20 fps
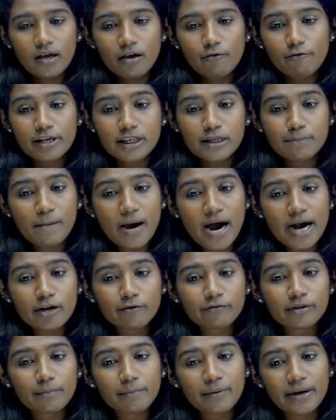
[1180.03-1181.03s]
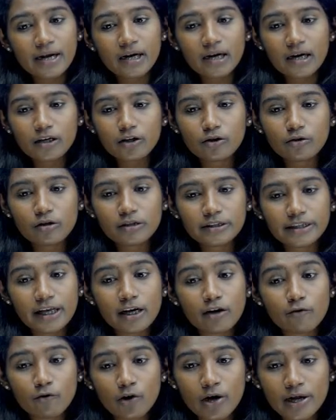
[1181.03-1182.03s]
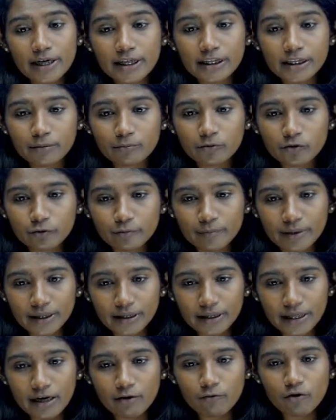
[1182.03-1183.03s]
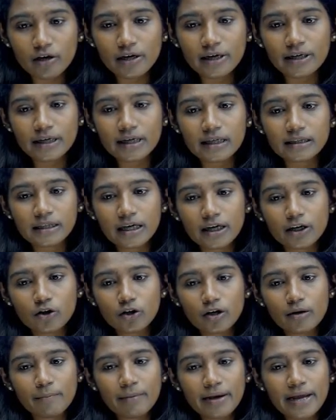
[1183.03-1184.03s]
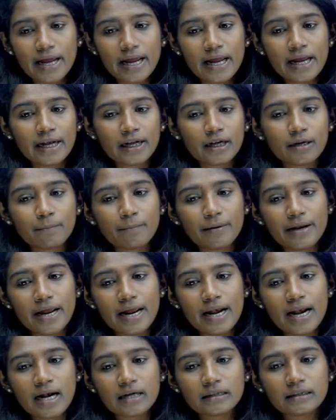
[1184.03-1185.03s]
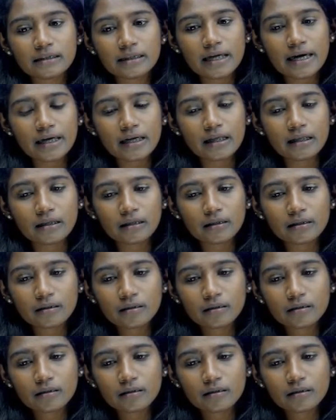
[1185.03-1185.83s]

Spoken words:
Which part of the brain controls involuntary movement? Involuntary is controlled by hindbrain and sudden.